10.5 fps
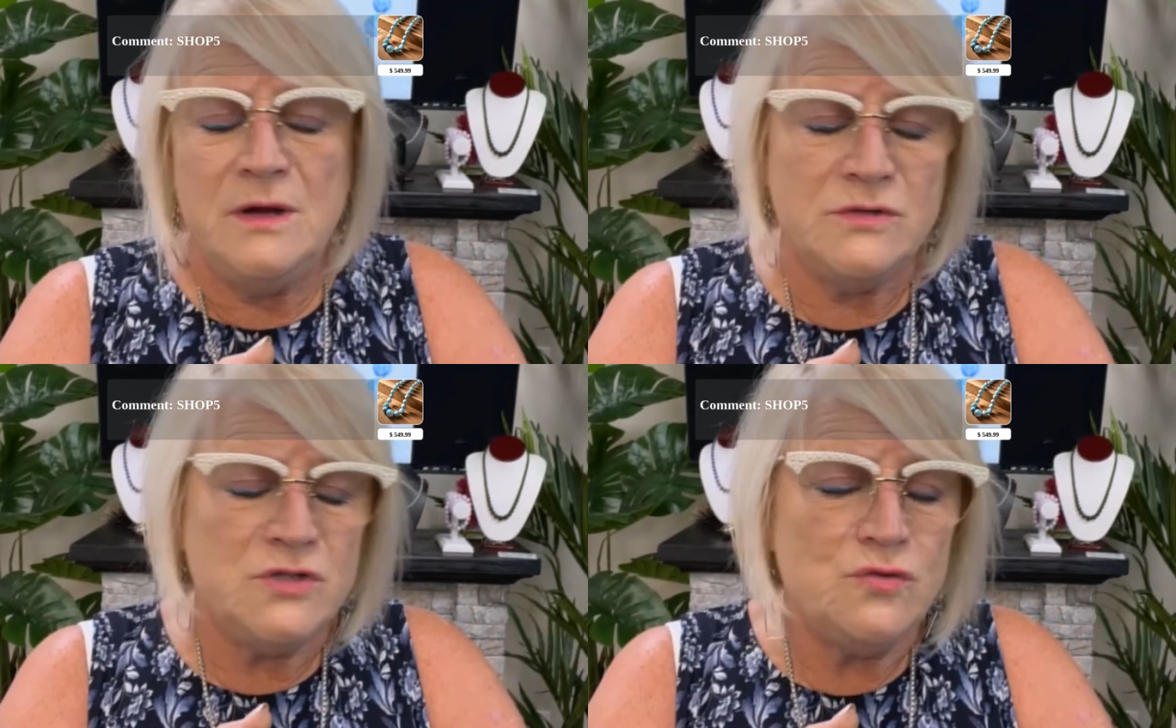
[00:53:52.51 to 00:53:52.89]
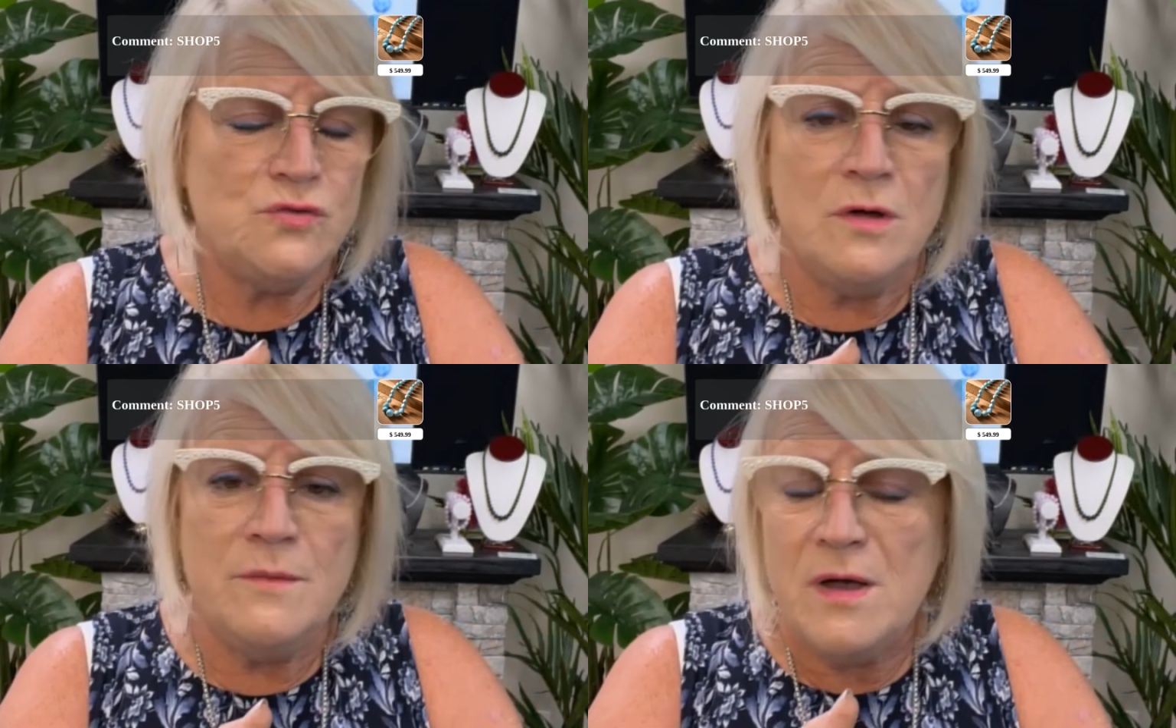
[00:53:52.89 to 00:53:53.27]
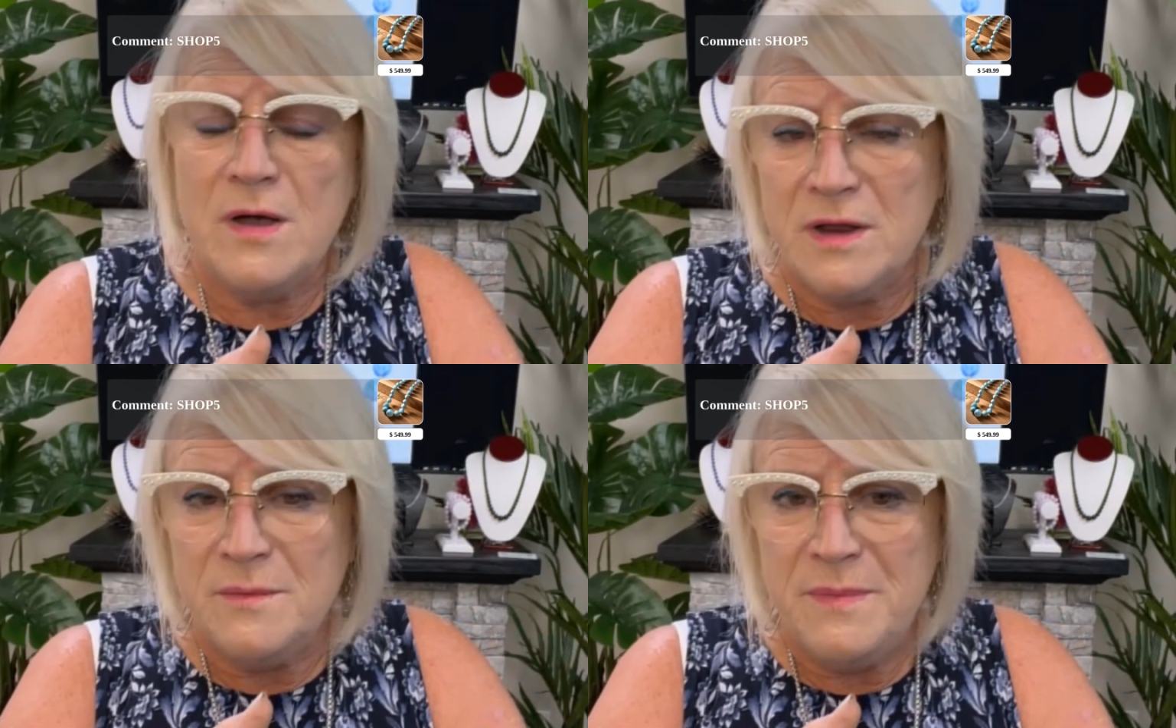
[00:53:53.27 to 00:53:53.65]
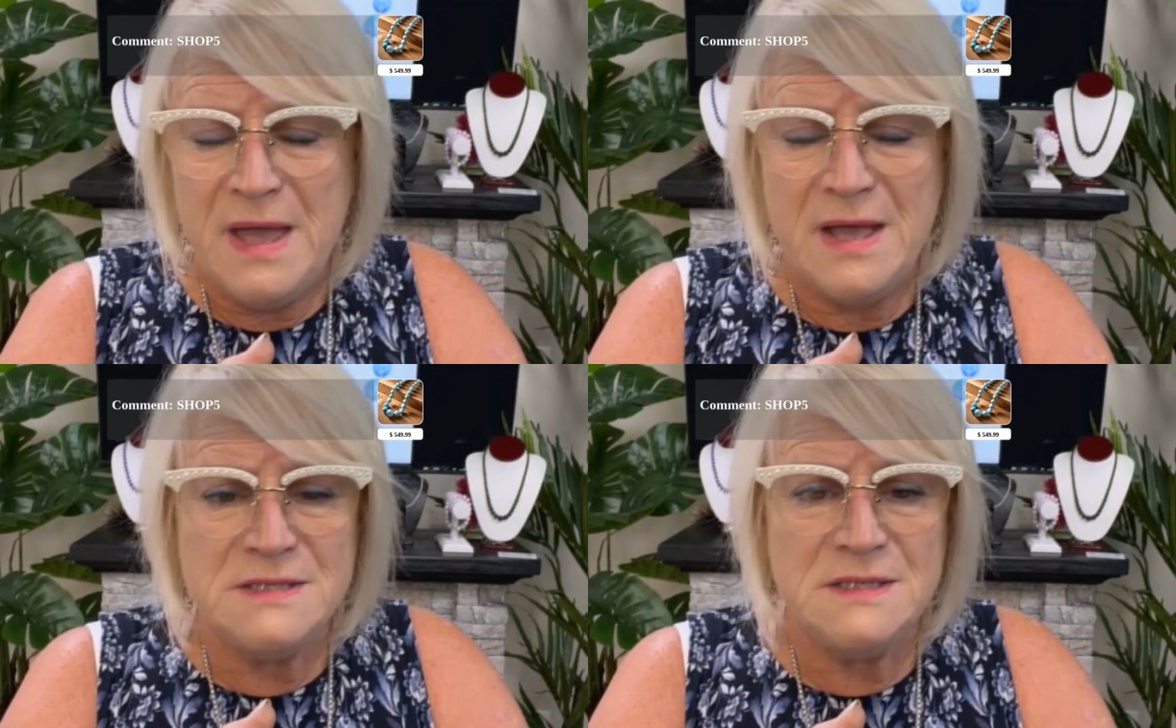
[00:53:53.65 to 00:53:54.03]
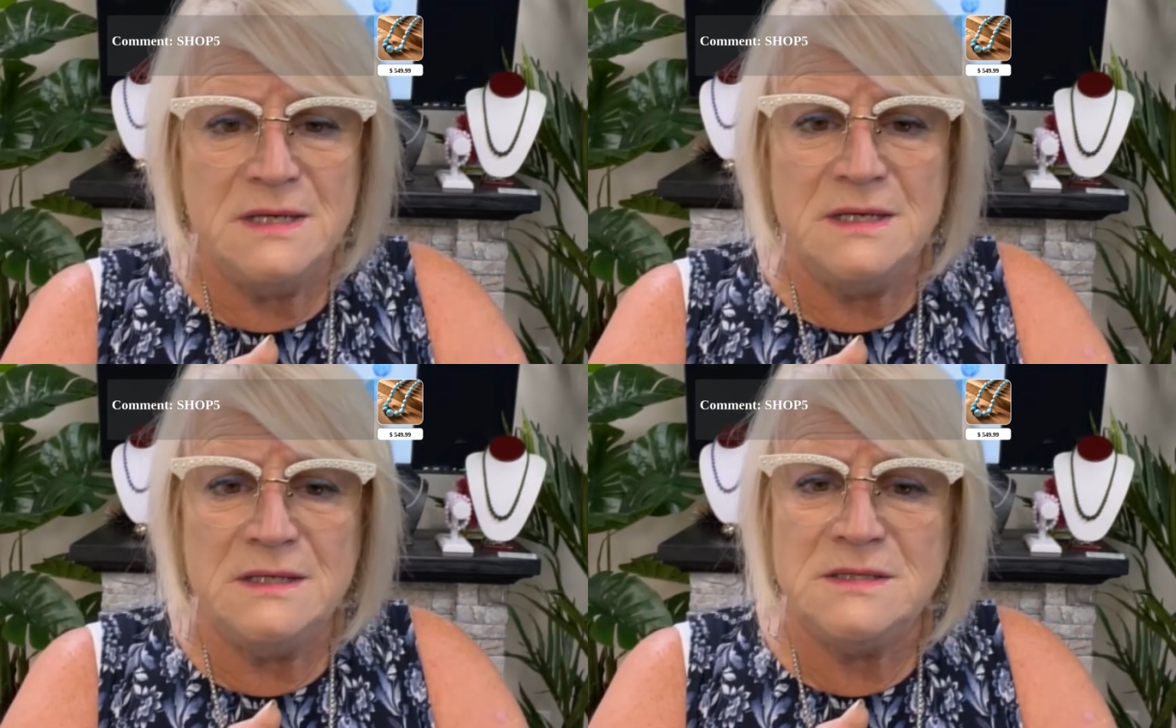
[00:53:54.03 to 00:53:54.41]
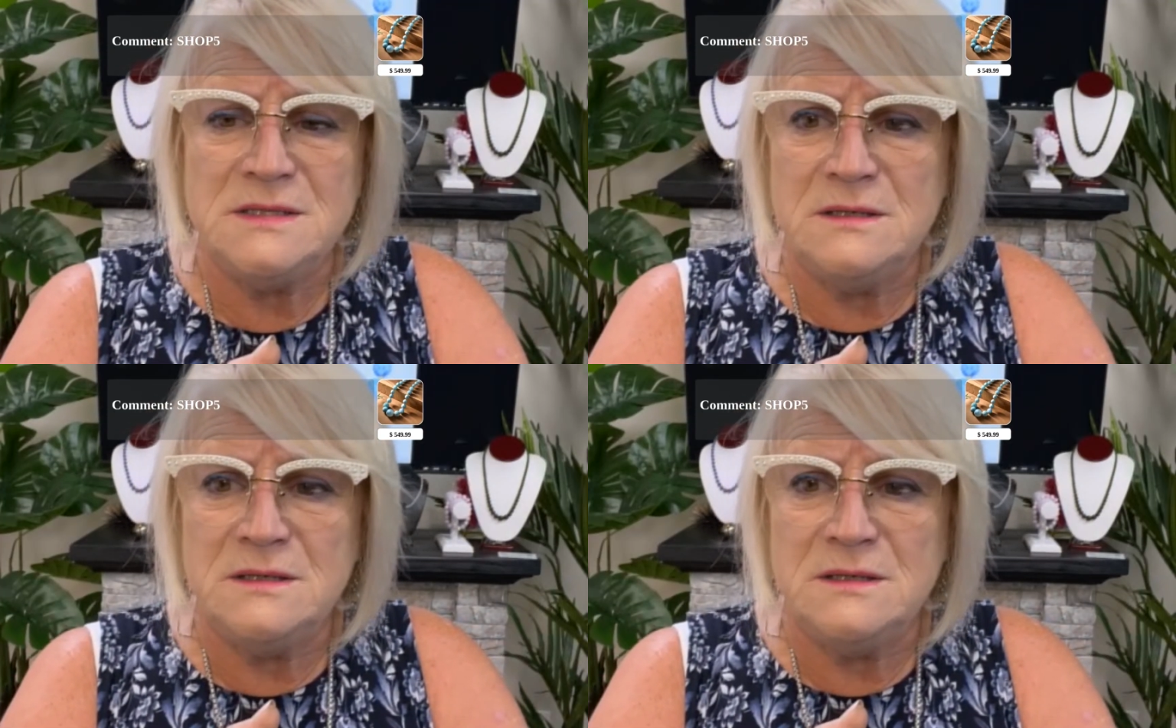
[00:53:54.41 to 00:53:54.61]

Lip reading: straw market baskets,